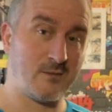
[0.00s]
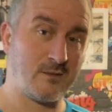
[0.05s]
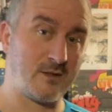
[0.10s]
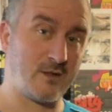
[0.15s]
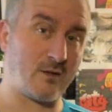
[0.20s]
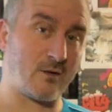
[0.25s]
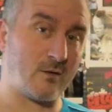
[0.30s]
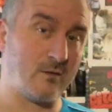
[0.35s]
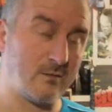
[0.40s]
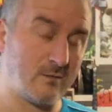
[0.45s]

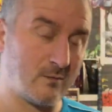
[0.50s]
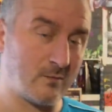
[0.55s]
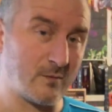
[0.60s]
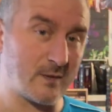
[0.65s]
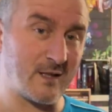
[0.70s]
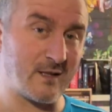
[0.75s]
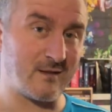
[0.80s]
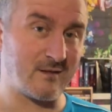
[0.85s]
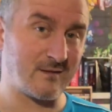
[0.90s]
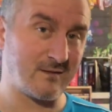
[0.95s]
you know, we
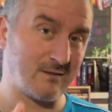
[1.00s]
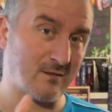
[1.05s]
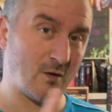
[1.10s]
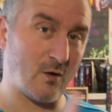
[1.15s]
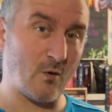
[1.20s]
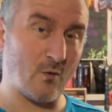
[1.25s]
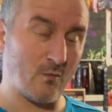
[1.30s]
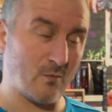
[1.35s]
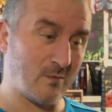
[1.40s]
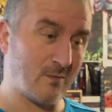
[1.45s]
can
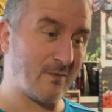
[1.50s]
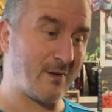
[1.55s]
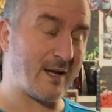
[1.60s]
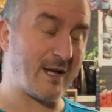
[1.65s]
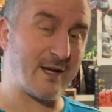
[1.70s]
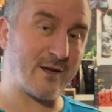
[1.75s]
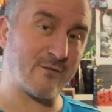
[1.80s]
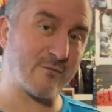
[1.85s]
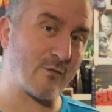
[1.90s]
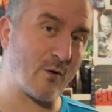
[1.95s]
all
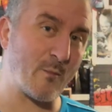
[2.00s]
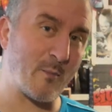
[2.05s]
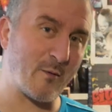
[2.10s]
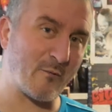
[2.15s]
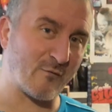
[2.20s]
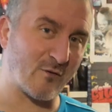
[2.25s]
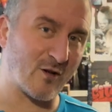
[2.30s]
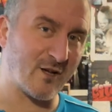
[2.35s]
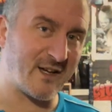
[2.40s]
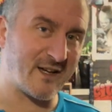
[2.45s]
hate
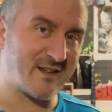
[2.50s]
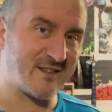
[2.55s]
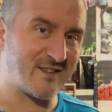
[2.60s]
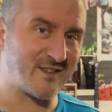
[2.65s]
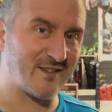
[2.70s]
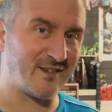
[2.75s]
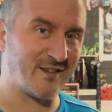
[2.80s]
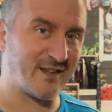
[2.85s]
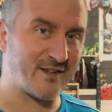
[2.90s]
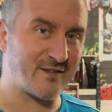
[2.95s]
Robin
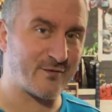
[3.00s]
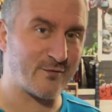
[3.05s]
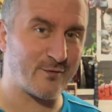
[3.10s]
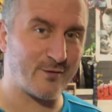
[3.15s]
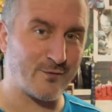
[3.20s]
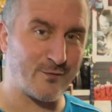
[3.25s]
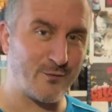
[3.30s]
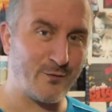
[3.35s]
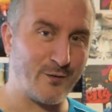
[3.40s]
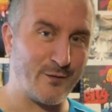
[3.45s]
Reliance unless they're
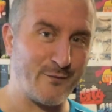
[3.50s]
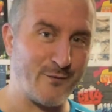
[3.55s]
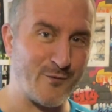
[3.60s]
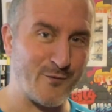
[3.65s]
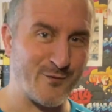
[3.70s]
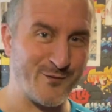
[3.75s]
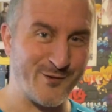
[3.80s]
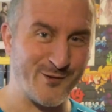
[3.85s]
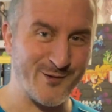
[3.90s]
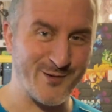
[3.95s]
in Only
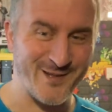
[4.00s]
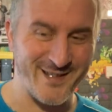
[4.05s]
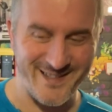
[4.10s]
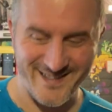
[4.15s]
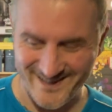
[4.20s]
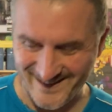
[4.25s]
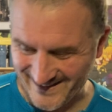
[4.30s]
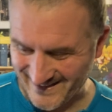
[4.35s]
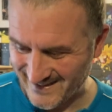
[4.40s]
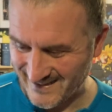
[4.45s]
Fools and
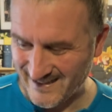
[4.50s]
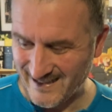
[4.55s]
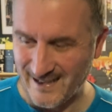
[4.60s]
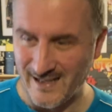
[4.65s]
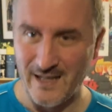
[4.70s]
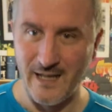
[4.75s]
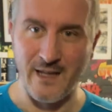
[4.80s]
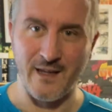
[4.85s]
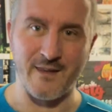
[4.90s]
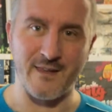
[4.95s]
Horses.
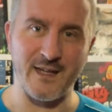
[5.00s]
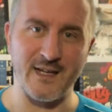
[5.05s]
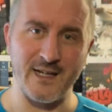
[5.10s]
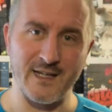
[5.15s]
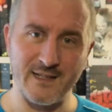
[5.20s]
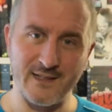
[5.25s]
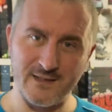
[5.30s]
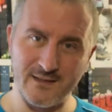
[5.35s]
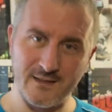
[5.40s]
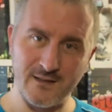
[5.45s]

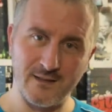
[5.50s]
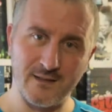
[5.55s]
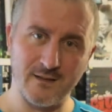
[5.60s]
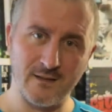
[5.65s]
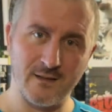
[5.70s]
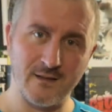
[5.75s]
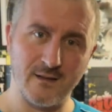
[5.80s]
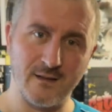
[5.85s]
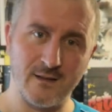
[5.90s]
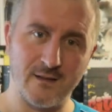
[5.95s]
Then,
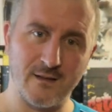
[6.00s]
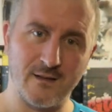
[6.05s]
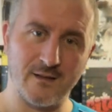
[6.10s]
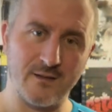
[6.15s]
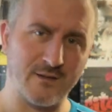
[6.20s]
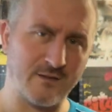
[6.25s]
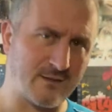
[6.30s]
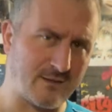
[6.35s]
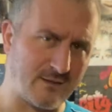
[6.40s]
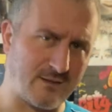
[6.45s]

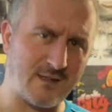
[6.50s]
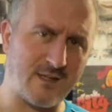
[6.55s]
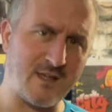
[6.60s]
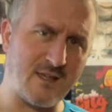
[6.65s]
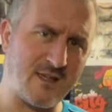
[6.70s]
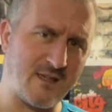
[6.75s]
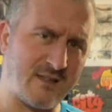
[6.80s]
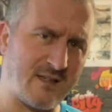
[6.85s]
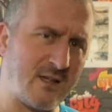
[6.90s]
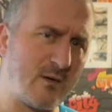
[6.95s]
do
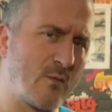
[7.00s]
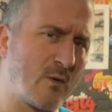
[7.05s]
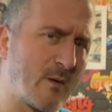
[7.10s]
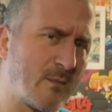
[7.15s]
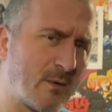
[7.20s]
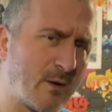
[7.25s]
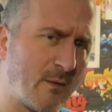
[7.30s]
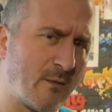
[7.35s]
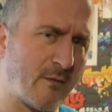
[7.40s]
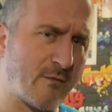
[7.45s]
you see where
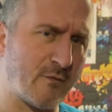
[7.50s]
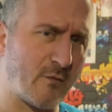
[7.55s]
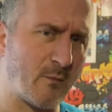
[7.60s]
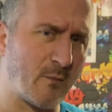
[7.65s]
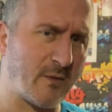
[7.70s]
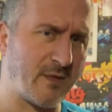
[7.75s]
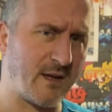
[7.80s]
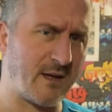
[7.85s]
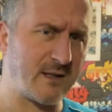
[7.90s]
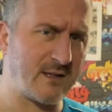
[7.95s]
I'm coming from
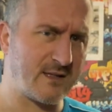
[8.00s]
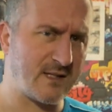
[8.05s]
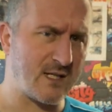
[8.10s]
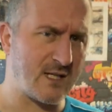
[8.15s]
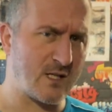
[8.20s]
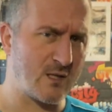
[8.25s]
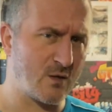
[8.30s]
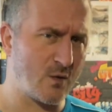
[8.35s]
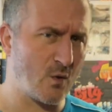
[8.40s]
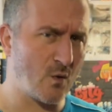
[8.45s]
with that? Do
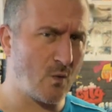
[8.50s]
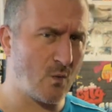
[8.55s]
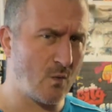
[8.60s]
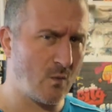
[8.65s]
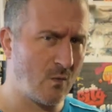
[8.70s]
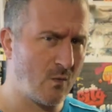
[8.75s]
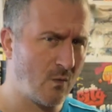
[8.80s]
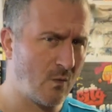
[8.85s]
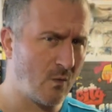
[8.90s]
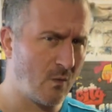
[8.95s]
you know
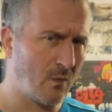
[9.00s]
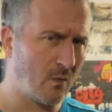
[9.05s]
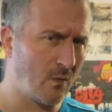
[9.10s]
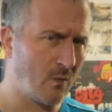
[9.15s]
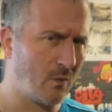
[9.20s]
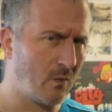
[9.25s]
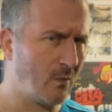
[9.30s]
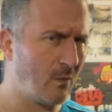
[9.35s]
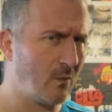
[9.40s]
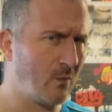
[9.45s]

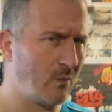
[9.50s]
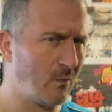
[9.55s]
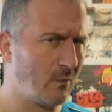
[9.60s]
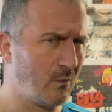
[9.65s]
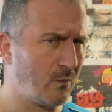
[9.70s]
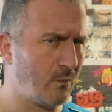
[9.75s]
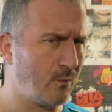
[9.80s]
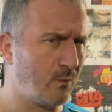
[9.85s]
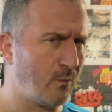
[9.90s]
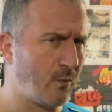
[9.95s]

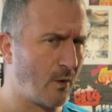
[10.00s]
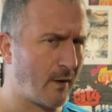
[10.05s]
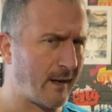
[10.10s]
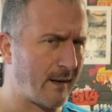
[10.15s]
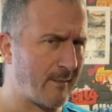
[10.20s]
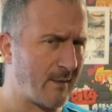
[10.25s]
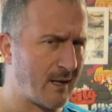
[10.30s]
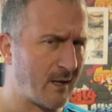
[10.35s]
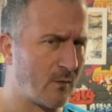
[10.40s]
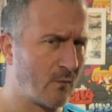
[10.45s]
what
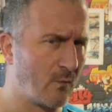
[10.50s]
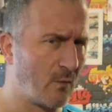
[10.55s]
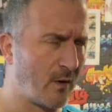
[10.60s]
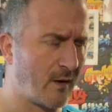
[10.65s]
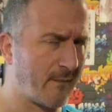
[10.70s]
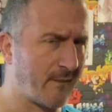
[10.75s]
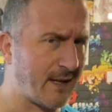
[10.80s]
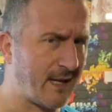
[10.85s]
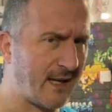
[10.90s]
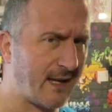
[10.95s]
I mean, what
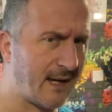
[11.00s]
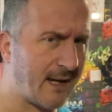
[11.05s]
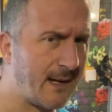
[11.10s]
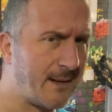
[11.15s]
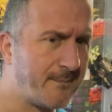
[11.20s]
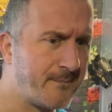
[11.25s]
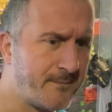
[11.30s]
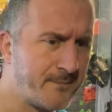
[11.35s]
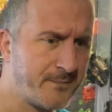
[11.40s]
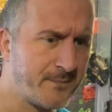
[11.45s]
I'm getting
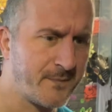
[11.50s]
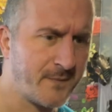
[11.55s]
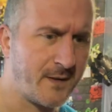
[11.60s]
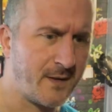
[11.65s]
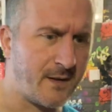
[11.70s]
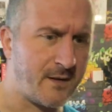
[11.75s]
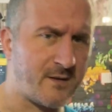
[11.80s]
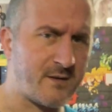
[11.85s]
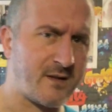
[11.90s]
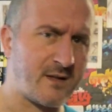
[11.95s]
at?
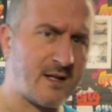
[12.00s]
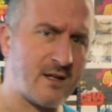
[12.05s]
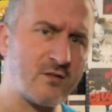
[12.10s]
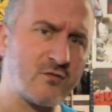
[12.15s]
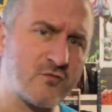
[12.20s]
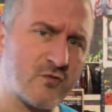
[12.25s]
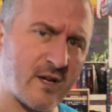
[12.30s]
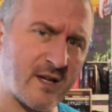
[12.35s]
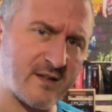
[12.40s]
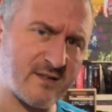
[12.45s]
It's an
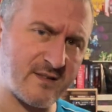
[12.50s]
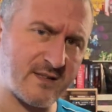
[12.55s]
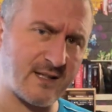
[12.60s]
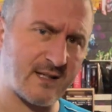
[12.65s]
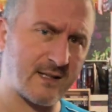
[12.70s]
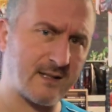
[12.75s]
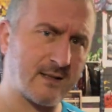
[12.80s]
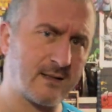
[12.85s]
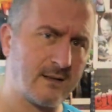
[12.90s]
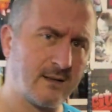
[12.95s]

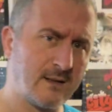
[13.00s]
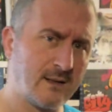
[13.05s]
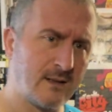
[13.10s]
interesting